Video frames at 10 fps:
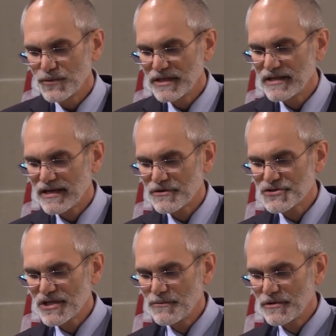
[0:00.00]
we encounter
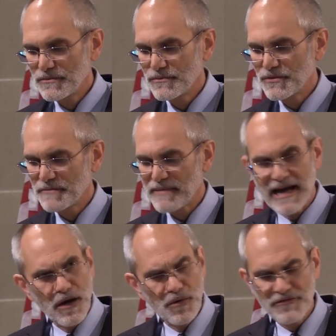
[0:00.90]
someone with a
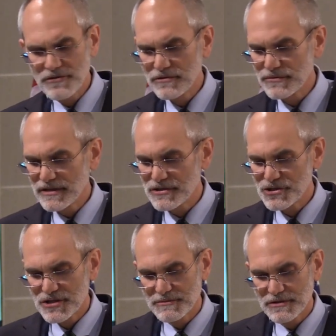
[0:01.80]
powerful
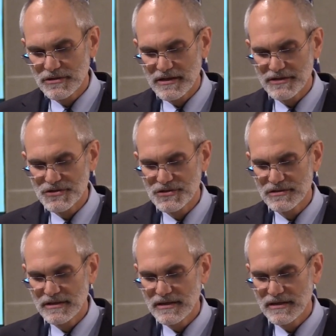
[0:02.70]
relationship to Christ.